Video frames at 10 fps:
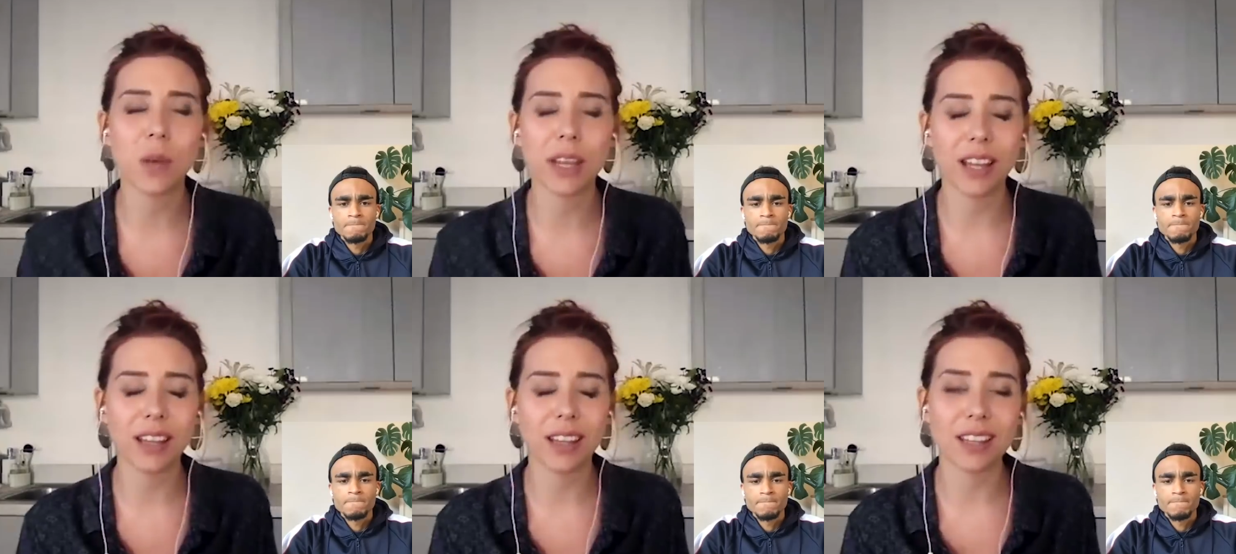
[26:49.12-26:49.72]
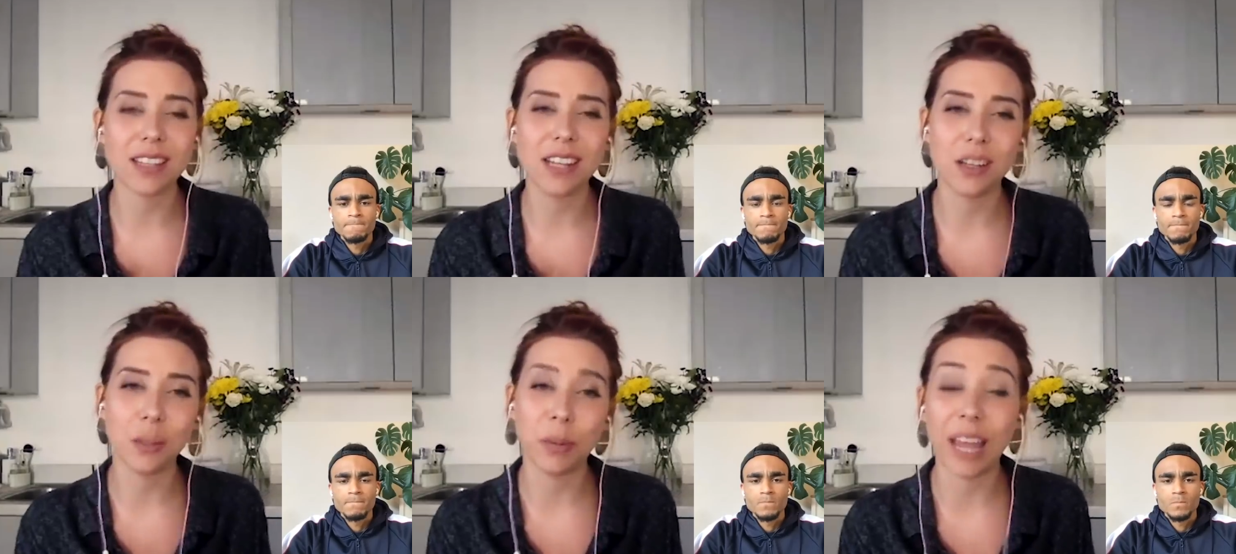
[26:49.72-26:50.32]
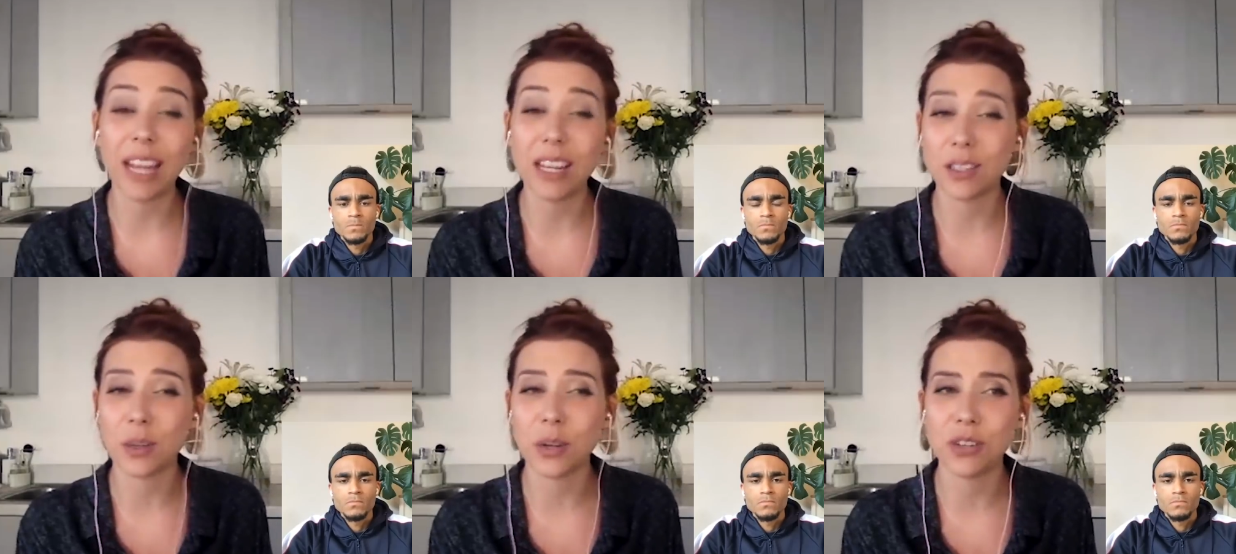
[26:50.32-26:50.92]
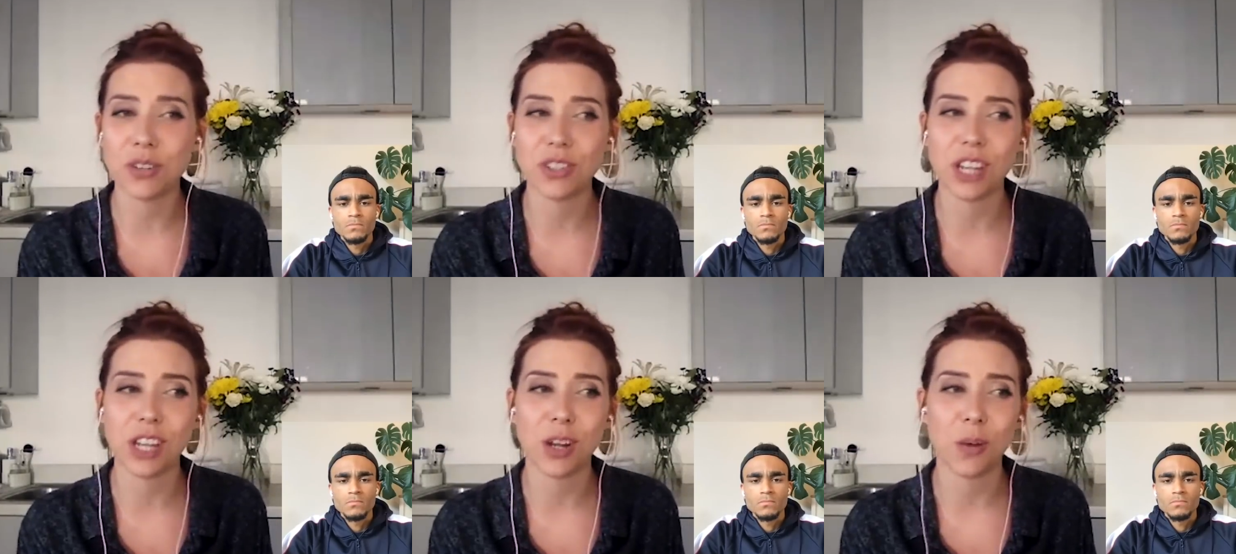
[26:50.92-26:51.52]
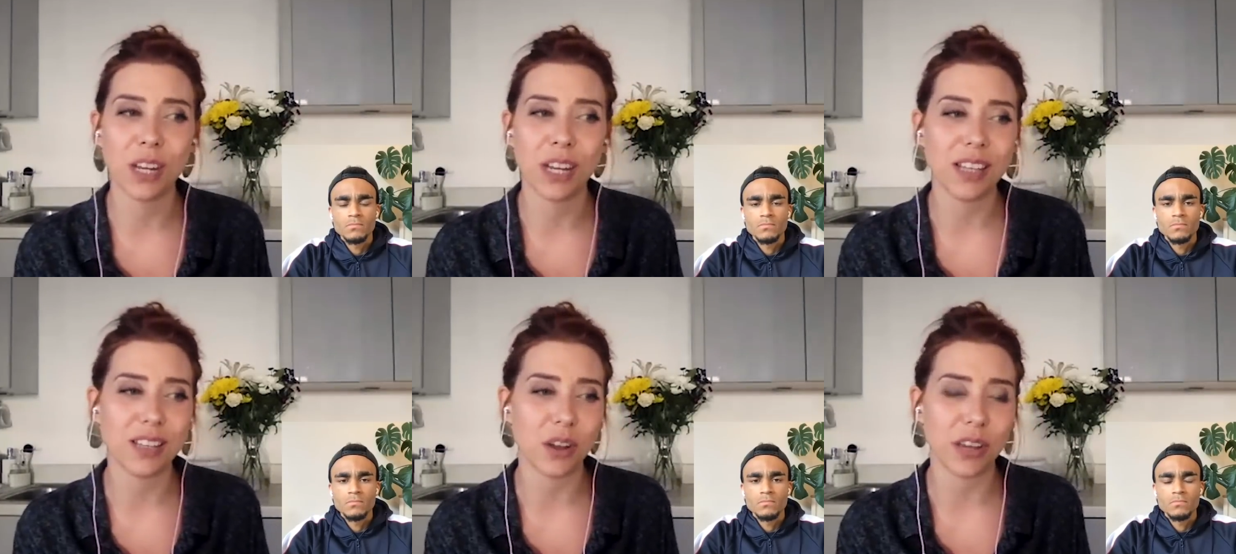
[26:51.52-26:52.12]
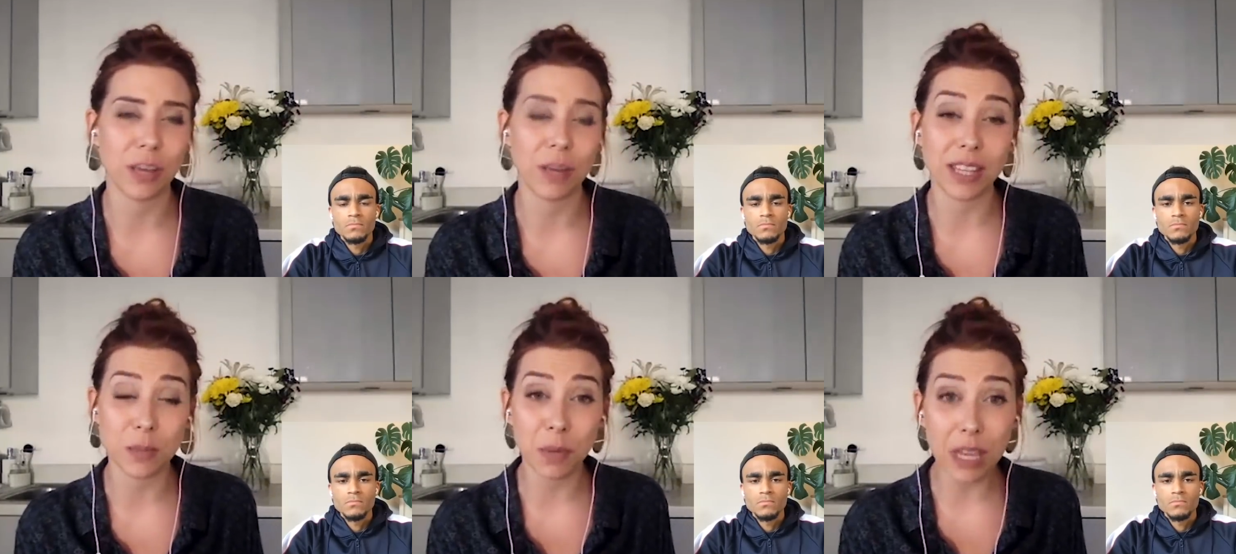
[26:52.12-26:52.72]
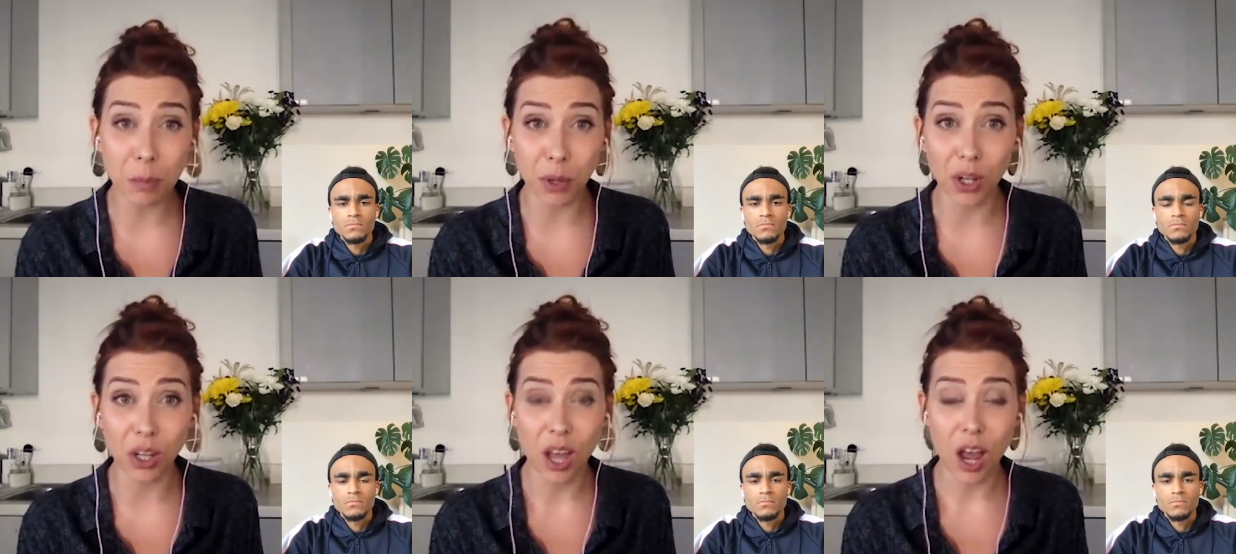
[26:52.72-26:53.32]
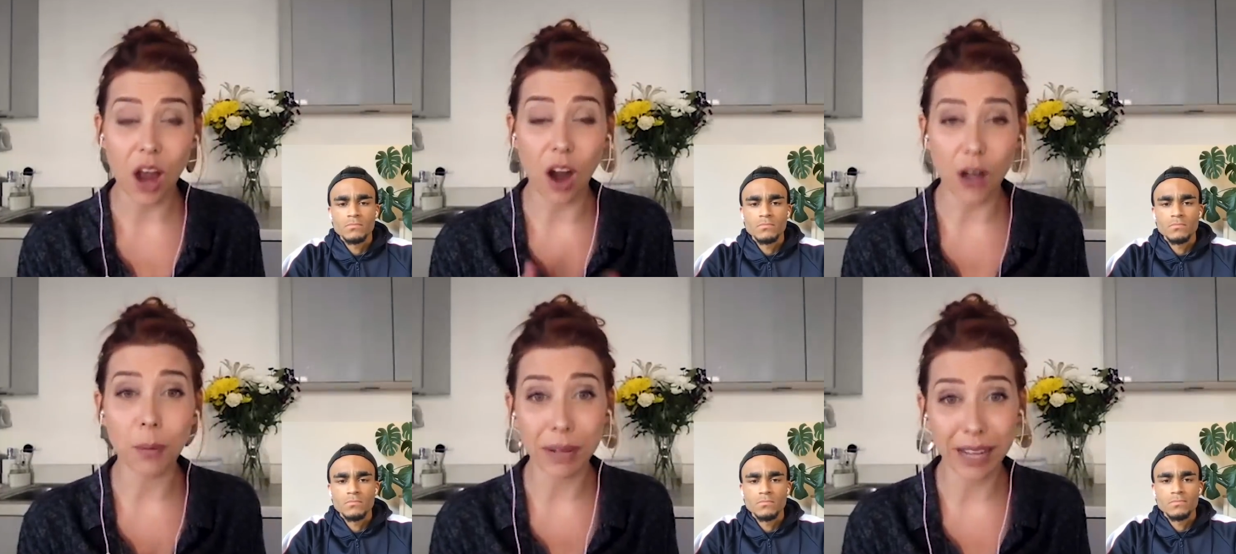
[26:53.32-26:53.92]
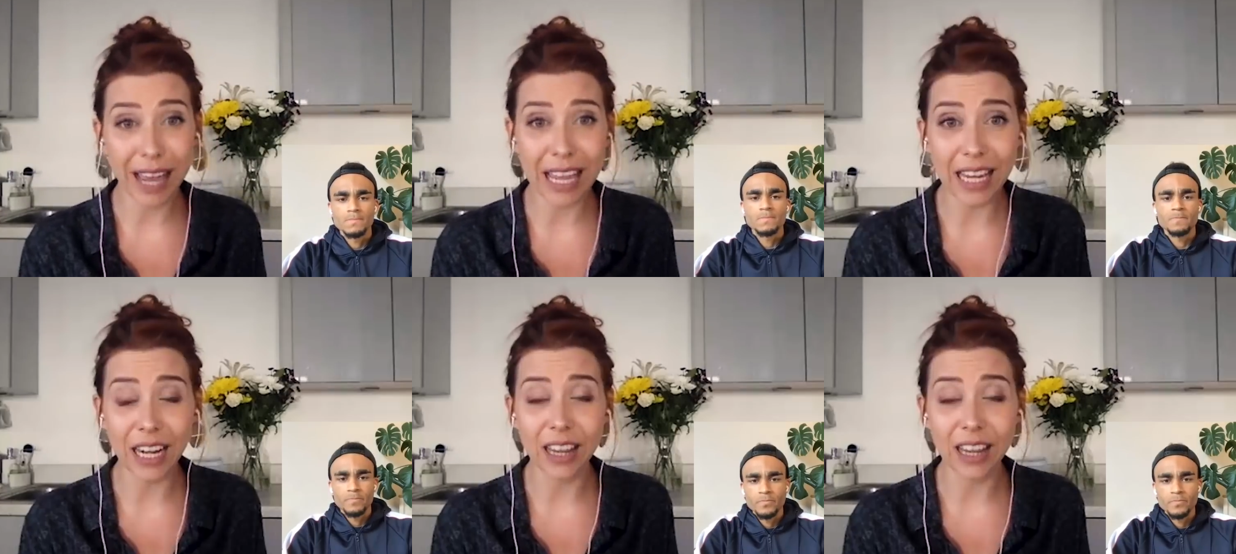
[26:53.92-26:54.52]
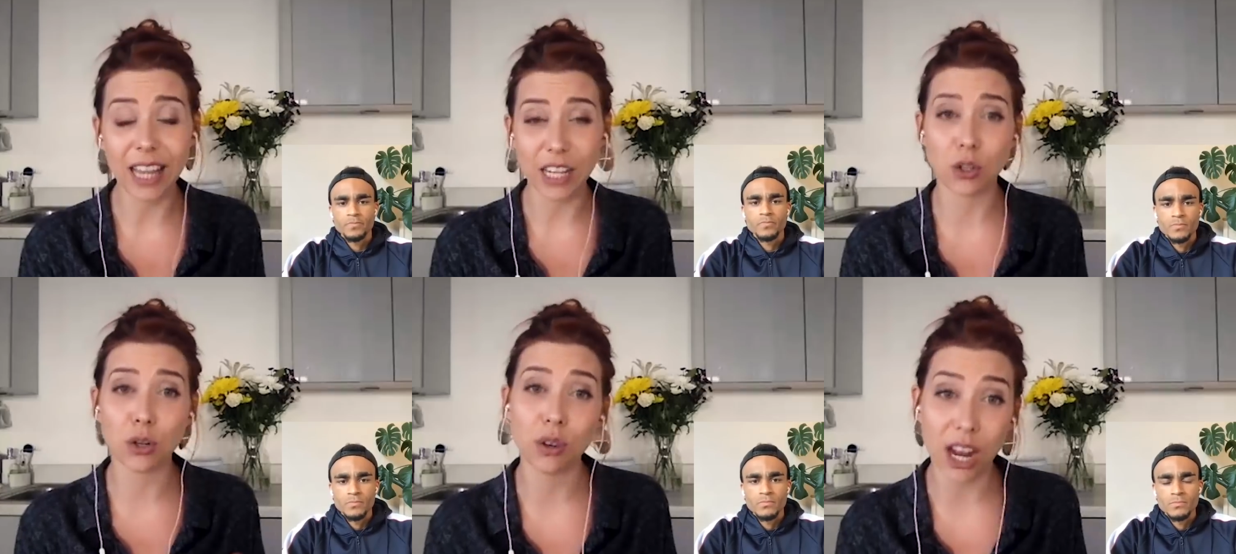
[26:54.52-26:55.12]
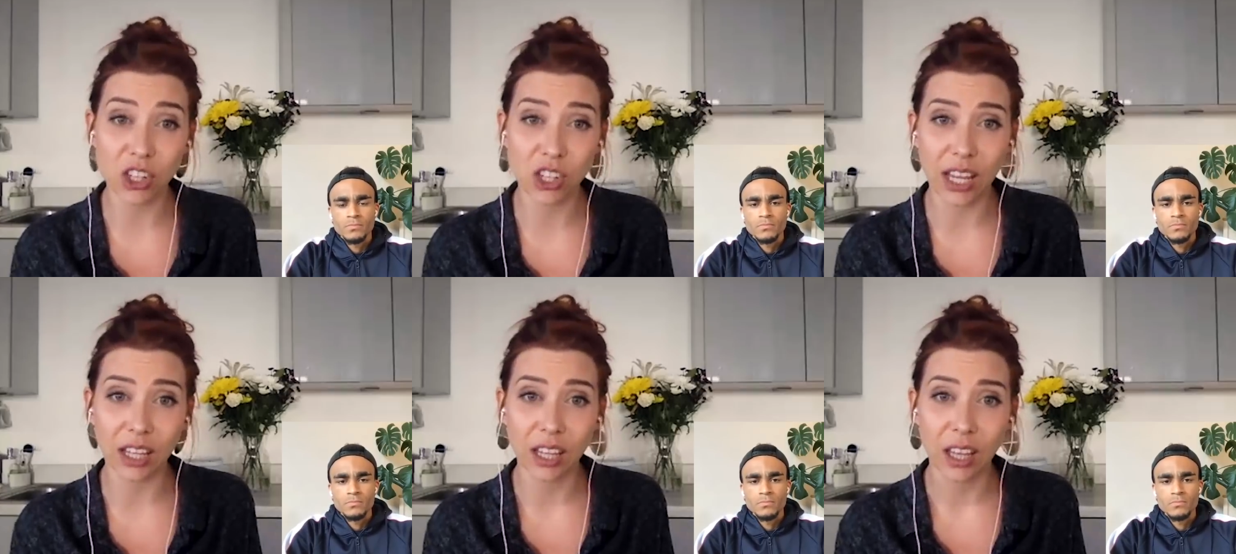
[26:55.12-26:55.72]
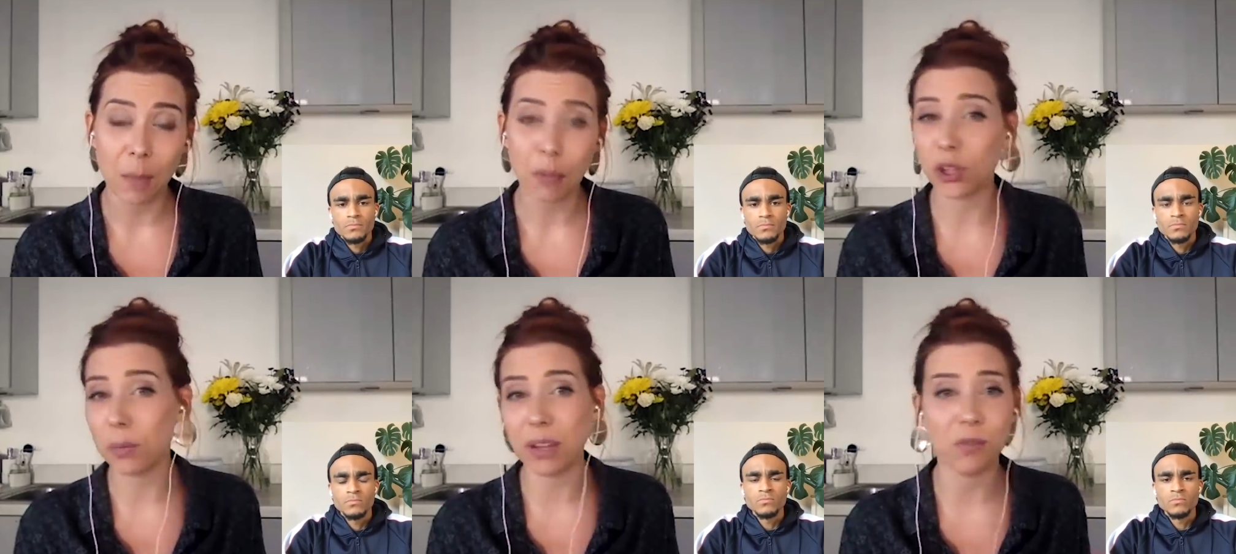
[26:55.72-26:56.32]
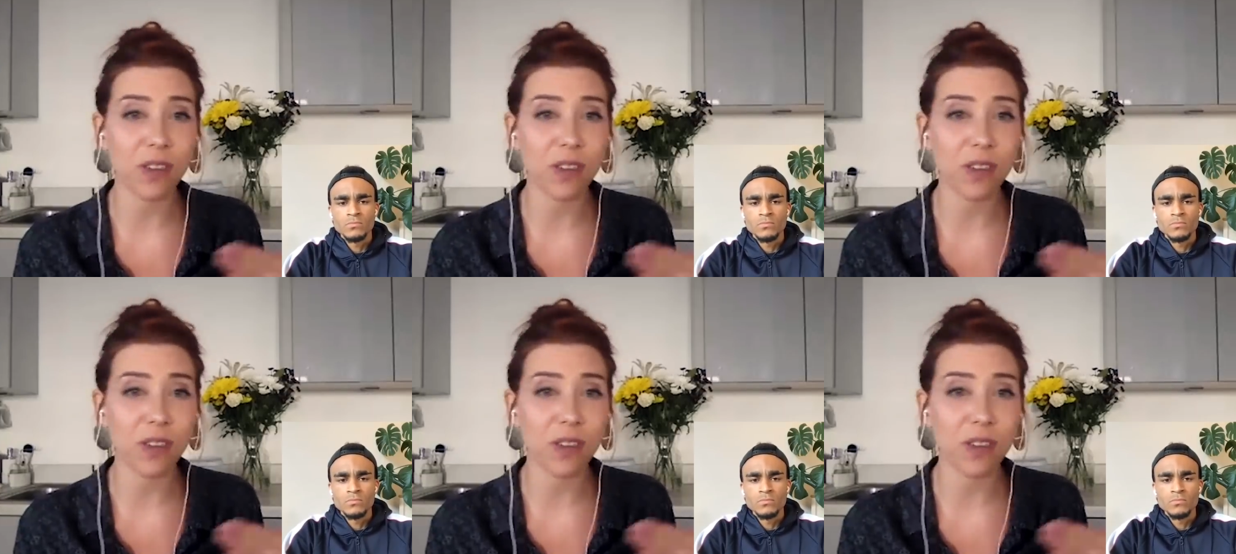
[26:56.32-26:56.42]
Speaker 1: why that, that scene on the plane is so interesting you know when he's talking about these people are on a plane that is crashing but they're being mm.